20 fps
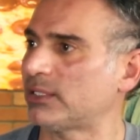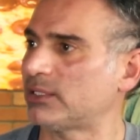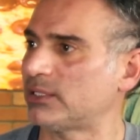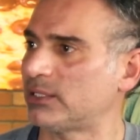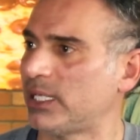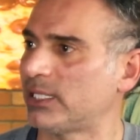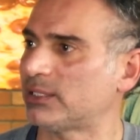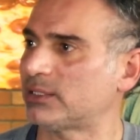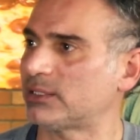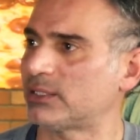
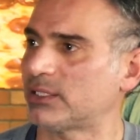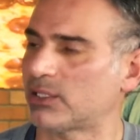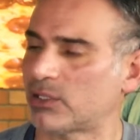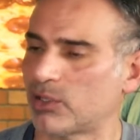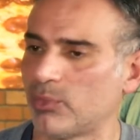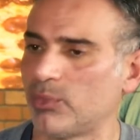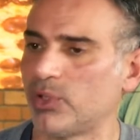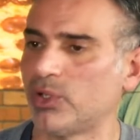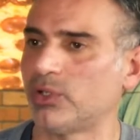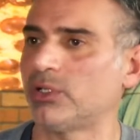That's the
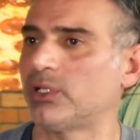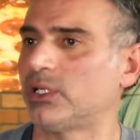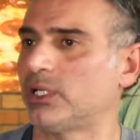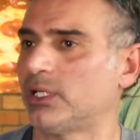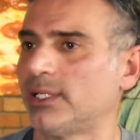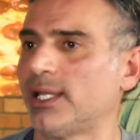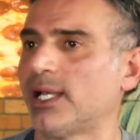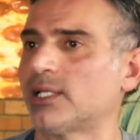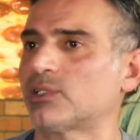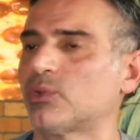community.
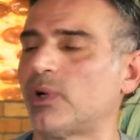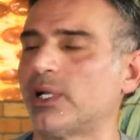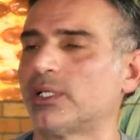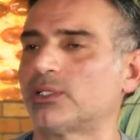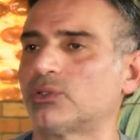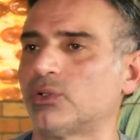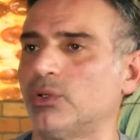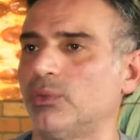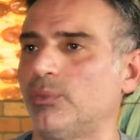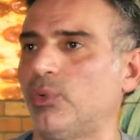That's why it's
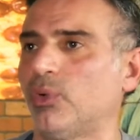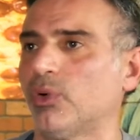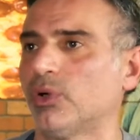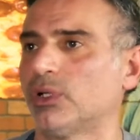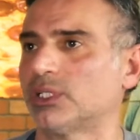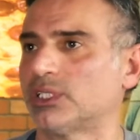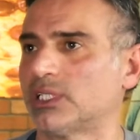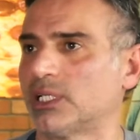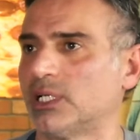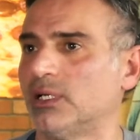so
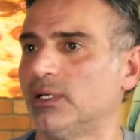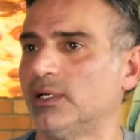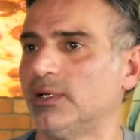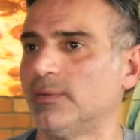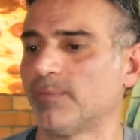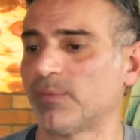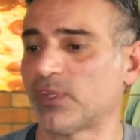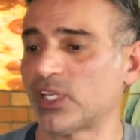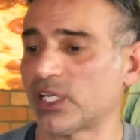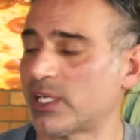important
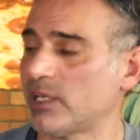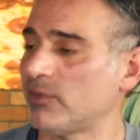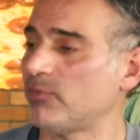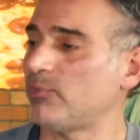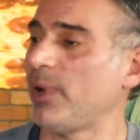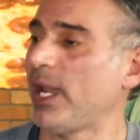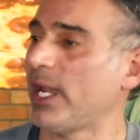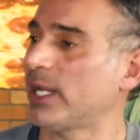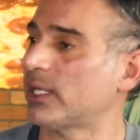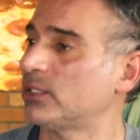to give
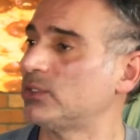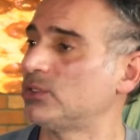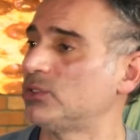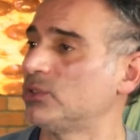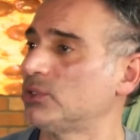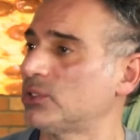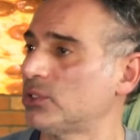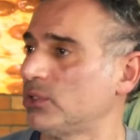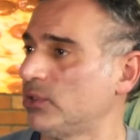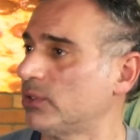back and do
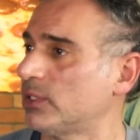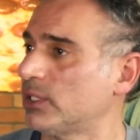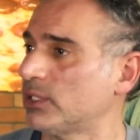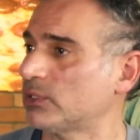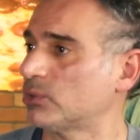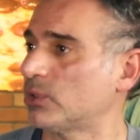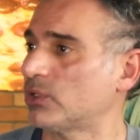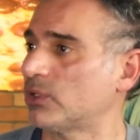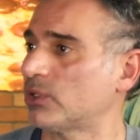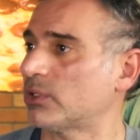certain things
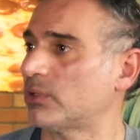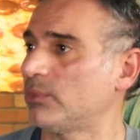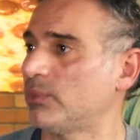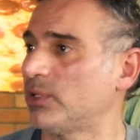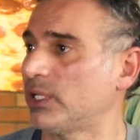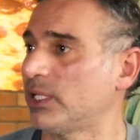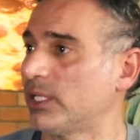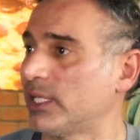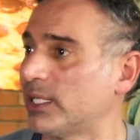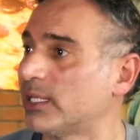with your
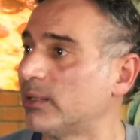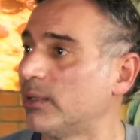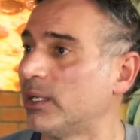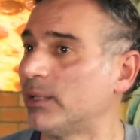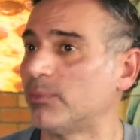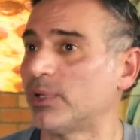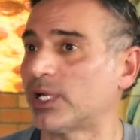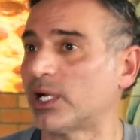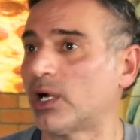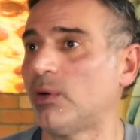community and
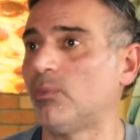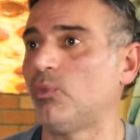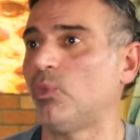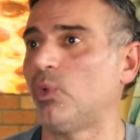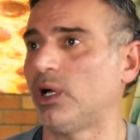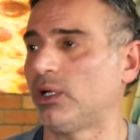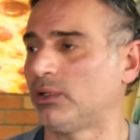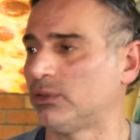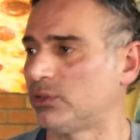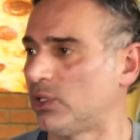become
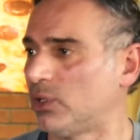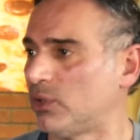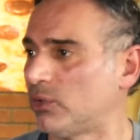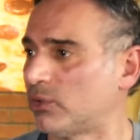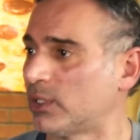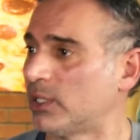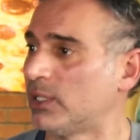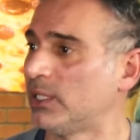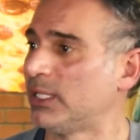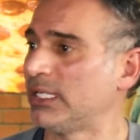well known.